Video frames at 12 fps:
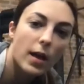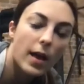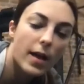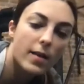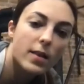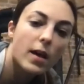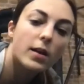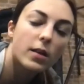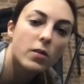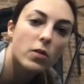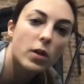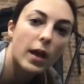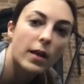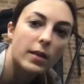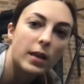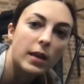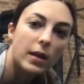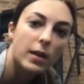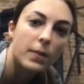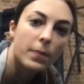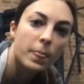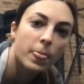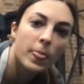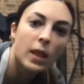as hard as you can here.
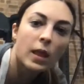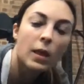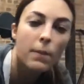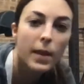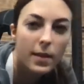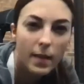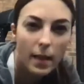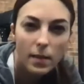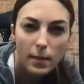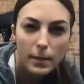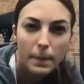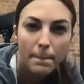Make sense?